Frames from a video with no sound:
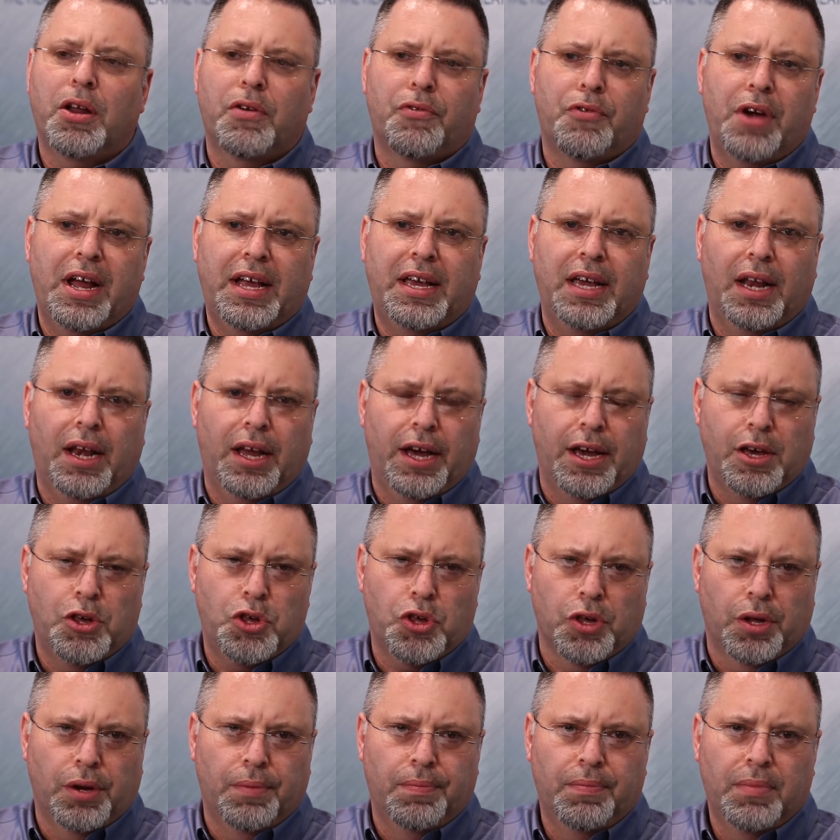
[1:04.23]
of
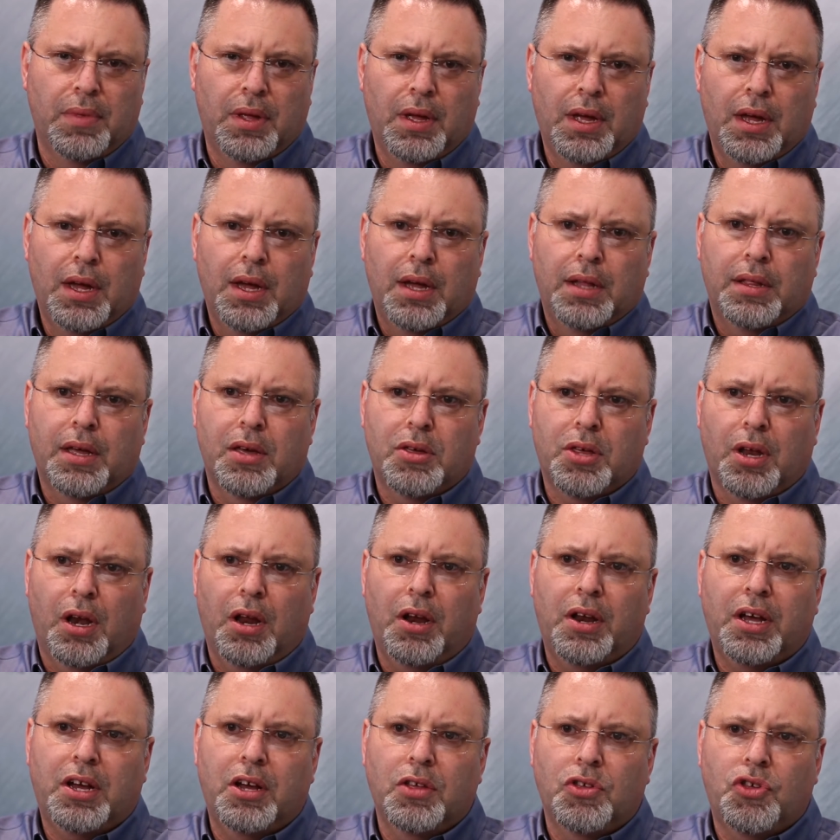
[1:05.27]
regulation. There's a
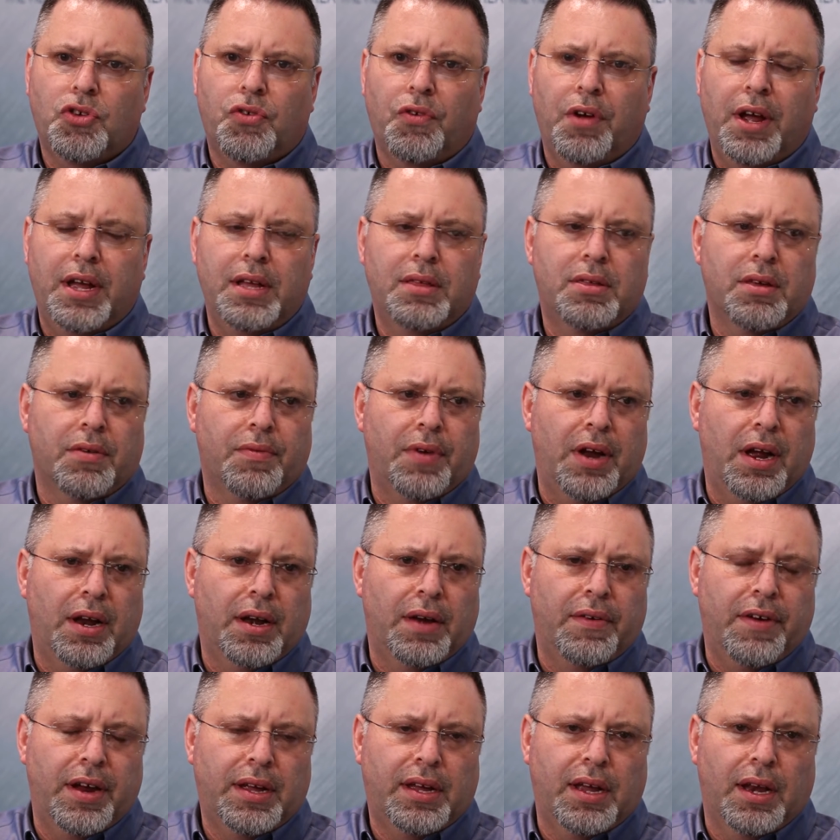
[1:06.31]
lot of constraints around
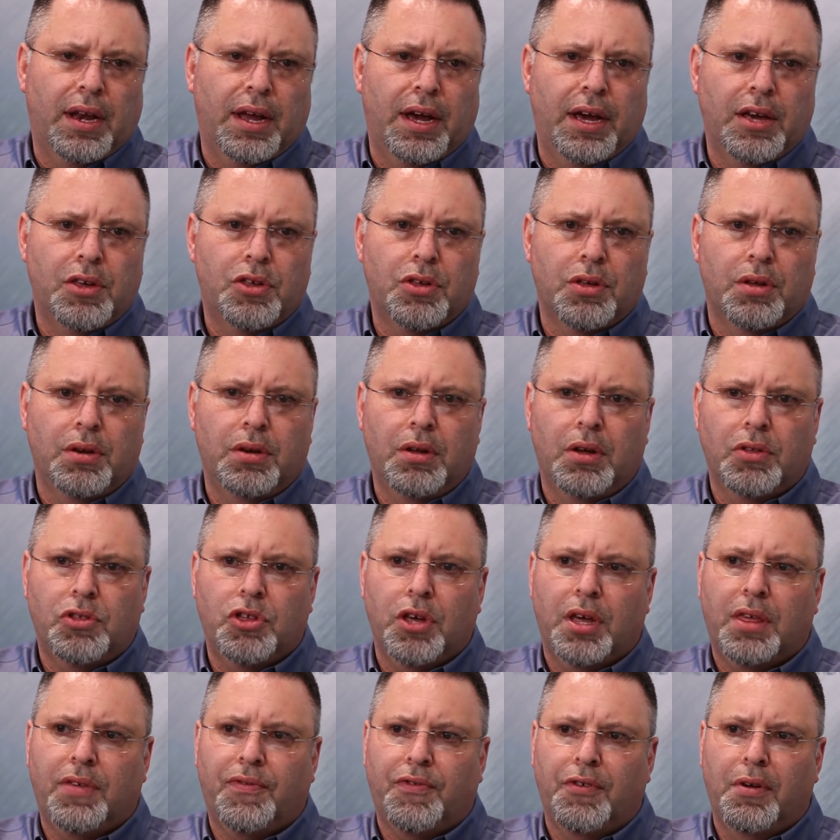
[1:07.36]
the regulation, not
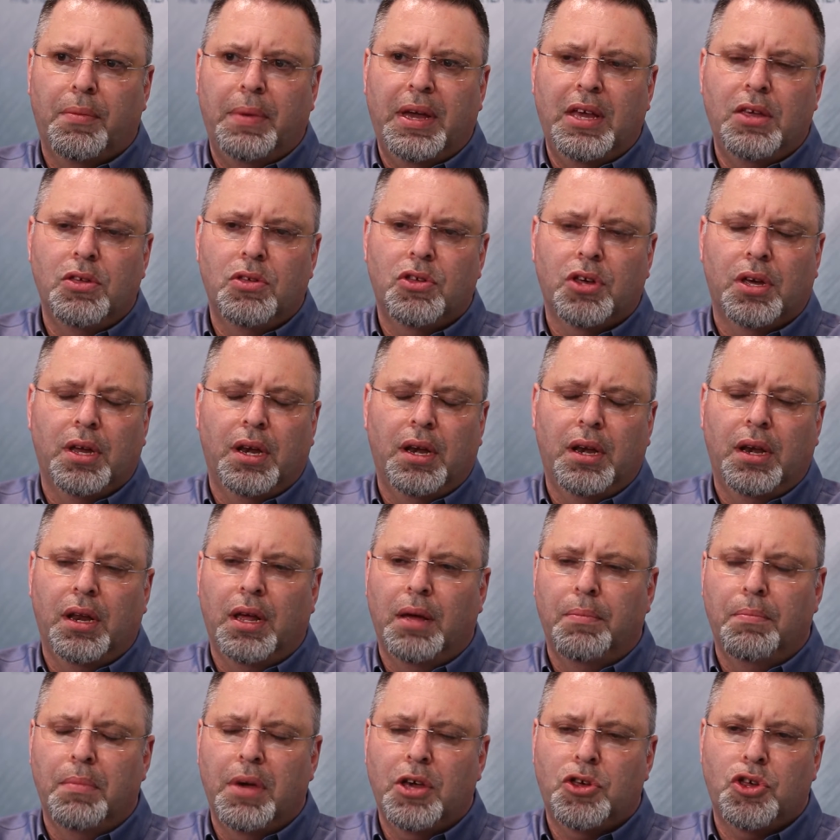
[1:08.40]
just from engine
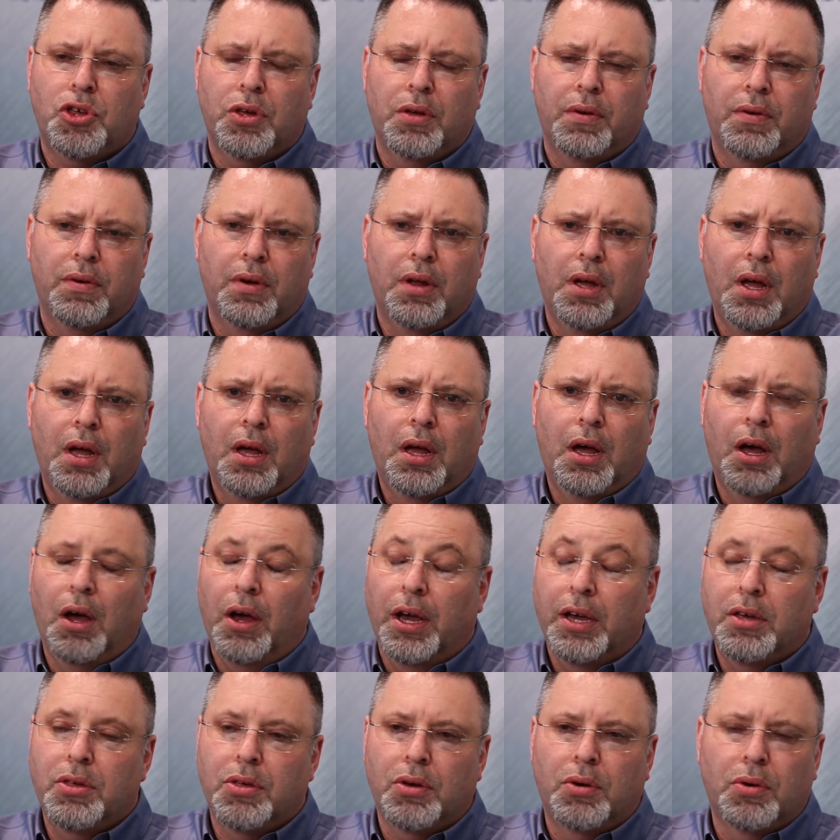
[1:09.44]
emission,
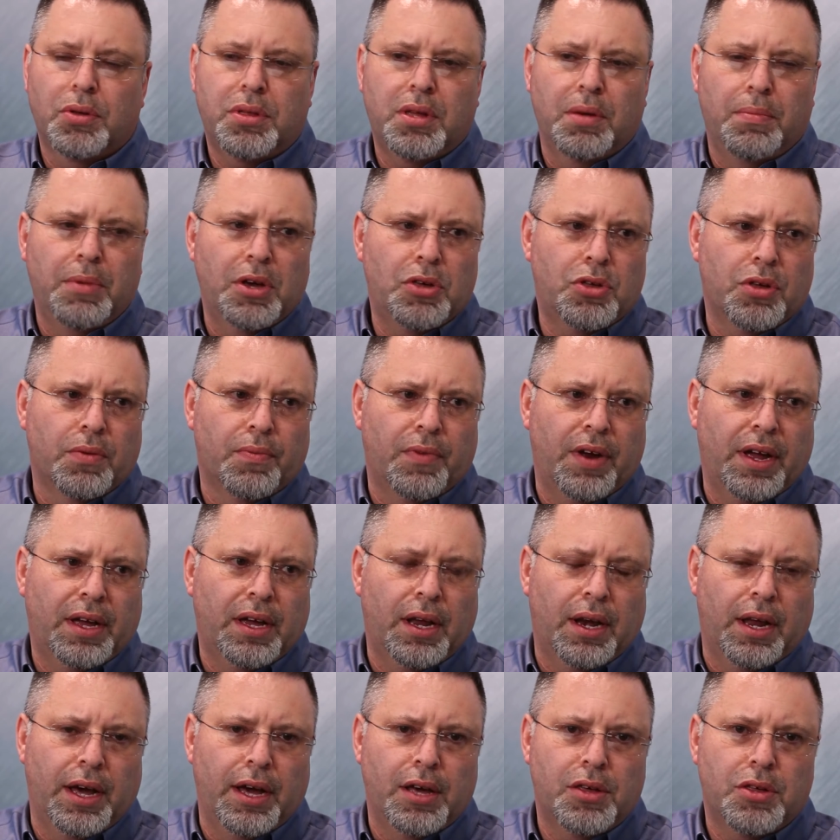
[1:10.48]
exhaust emission
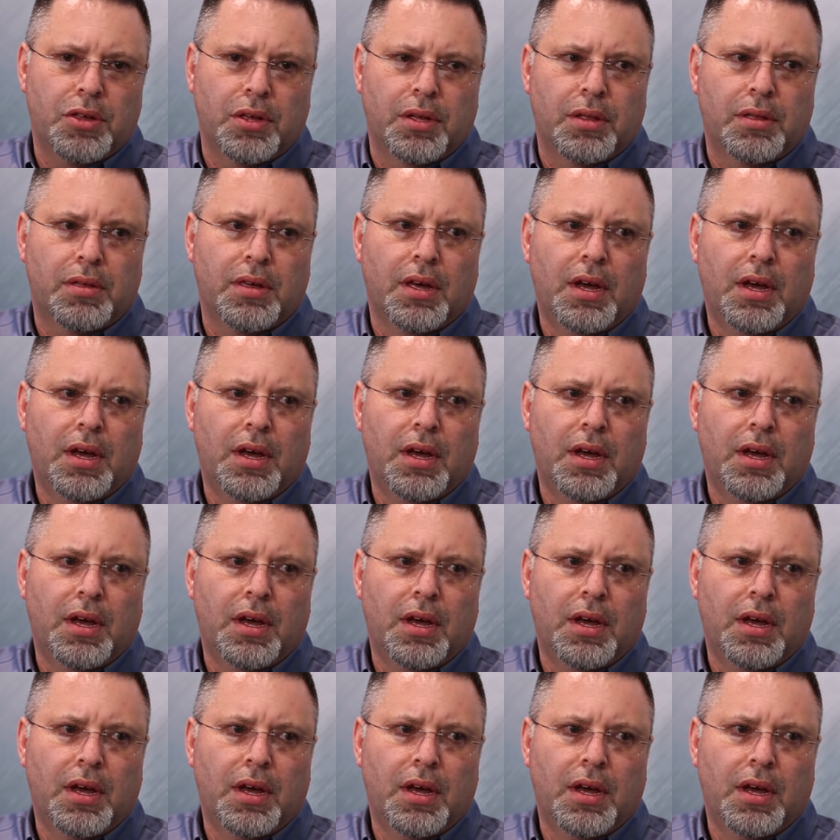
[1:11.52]
regulations,